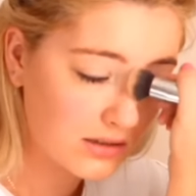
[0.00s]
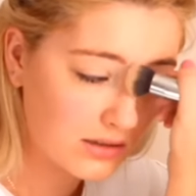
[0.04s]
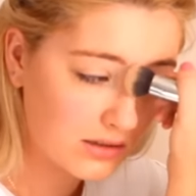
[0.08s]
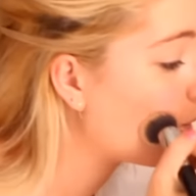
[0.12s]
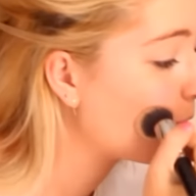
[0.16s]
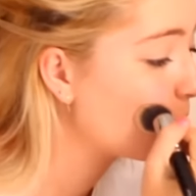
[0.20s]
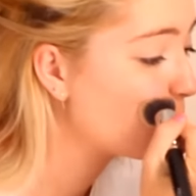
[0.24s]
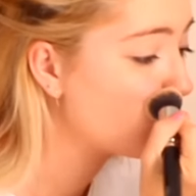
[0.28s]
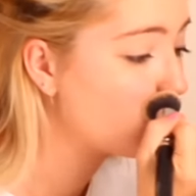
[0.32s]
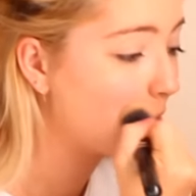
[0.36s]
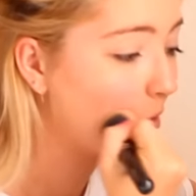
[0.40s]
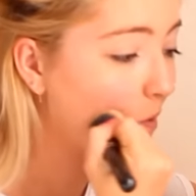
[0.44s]

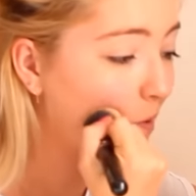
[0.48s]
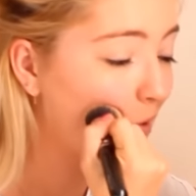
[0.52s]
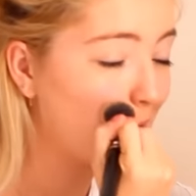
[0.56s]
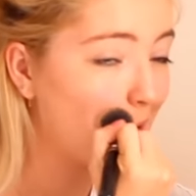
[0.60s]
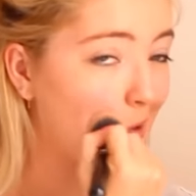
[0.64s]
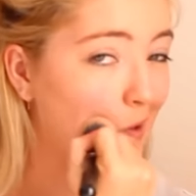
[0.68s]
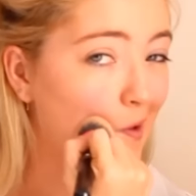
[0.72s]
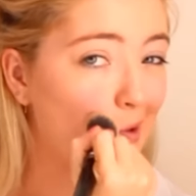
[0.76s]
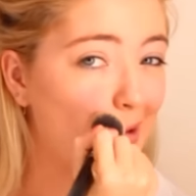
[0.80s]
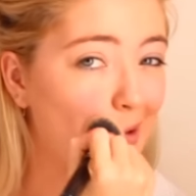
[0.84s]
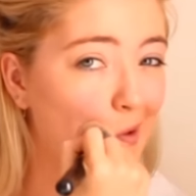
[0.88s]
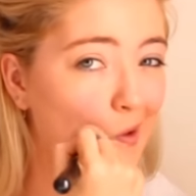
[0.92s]

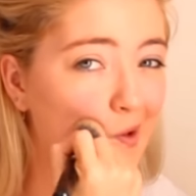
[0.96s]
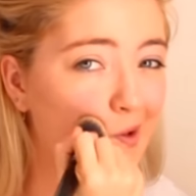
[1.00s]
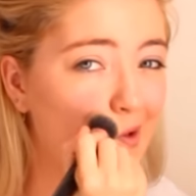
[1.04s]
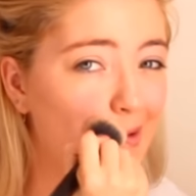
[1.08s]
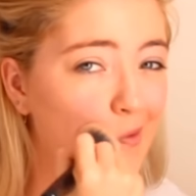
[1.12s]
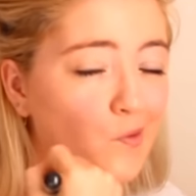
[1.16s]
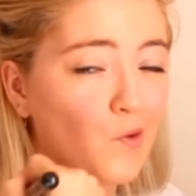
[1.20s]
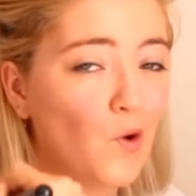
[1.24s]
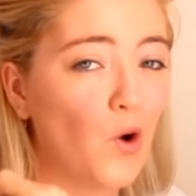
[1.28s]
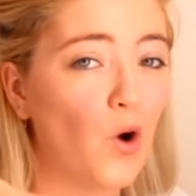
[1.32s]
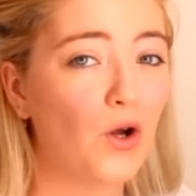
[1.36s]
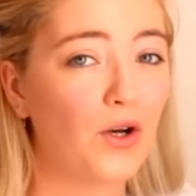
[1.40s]
Especially
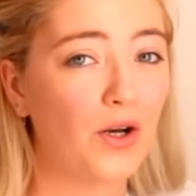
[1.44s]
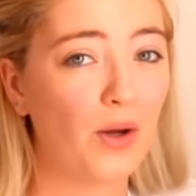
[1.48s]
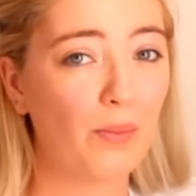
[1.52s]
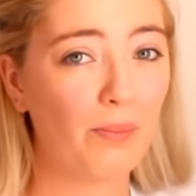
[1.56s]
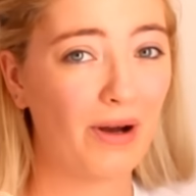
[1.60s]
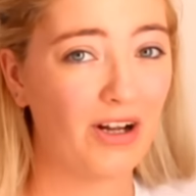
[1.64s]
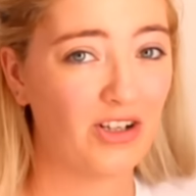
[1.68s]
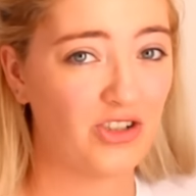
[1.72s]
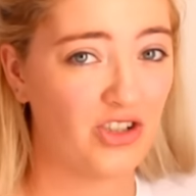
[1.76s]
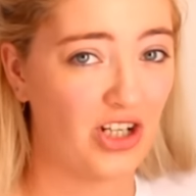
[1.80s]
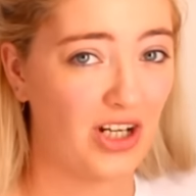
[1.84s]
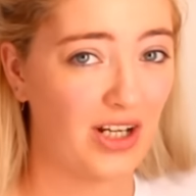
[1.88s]
if you're on a
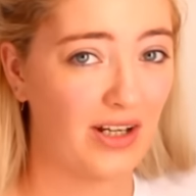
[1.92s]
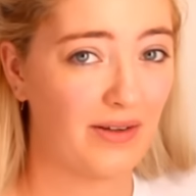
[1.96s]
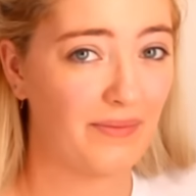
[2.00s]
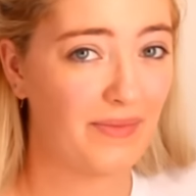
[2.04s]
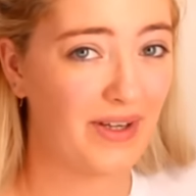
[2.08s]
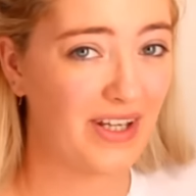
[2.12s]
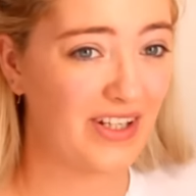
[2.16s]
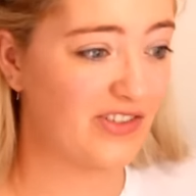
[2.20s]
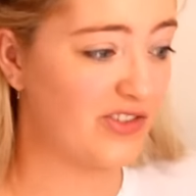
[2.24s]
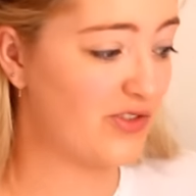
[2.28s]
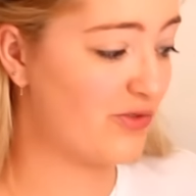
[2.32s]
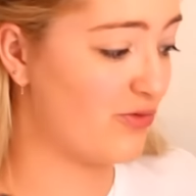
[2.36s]
budget,
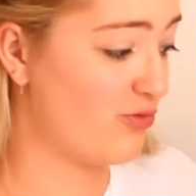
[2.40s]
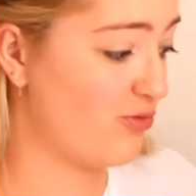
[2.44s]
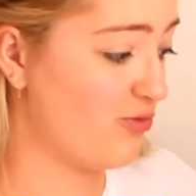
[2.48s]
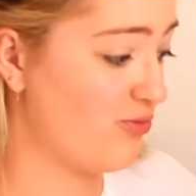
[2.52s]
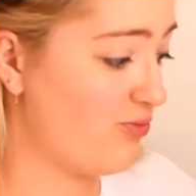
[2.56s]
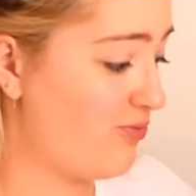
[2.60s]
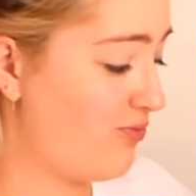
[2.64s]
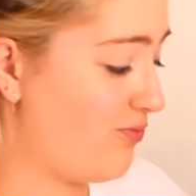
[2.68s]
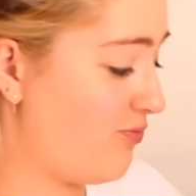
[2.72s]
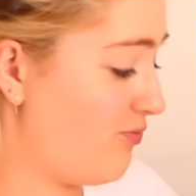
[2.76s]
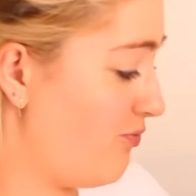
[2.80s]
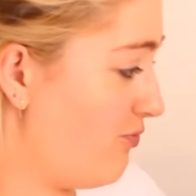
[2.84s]
it's
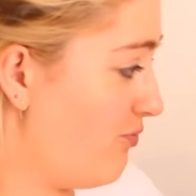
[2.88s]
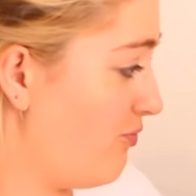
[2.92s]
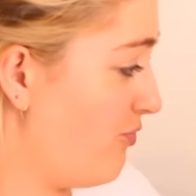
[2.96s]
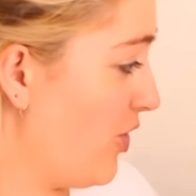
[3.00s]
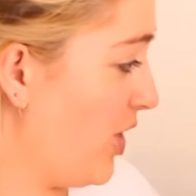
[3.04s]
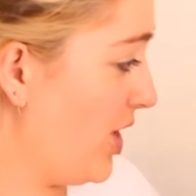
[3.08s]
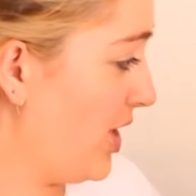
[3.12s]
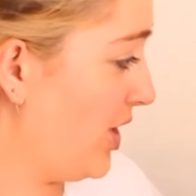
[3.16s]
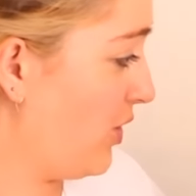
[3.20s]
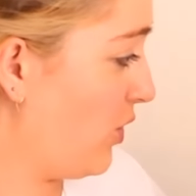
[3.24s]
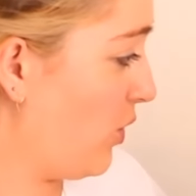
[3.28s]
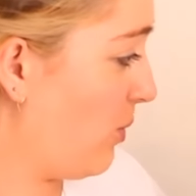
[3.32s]

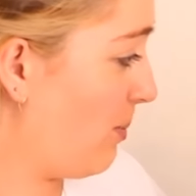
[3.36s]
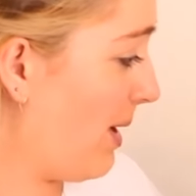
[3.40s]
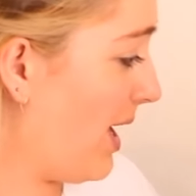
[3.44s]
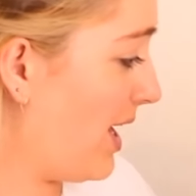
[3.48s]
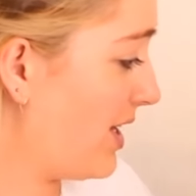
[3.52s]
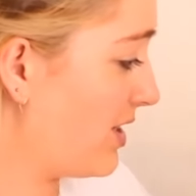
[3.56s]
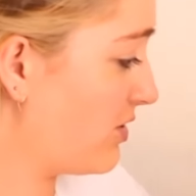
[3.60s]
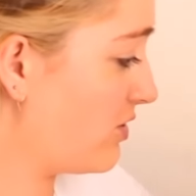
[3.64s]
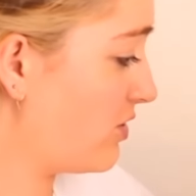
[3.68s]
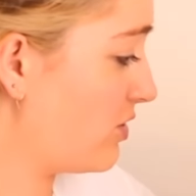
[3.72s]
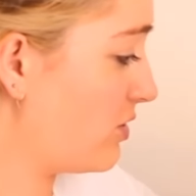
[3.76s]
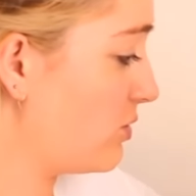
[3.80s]
really not
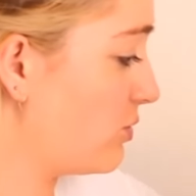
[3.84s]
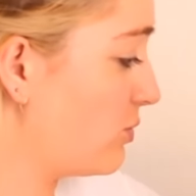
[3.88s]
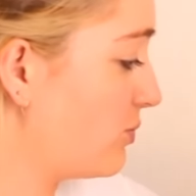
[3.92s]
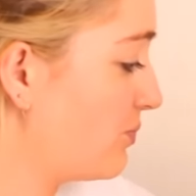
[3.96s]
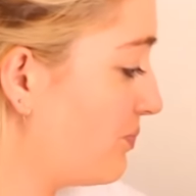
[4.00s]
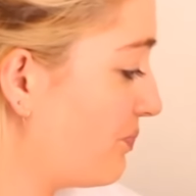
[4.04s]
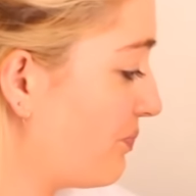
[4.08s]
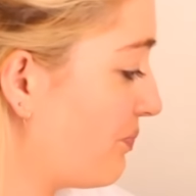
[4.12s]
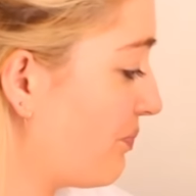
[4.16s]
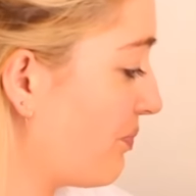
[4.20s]
bad at all.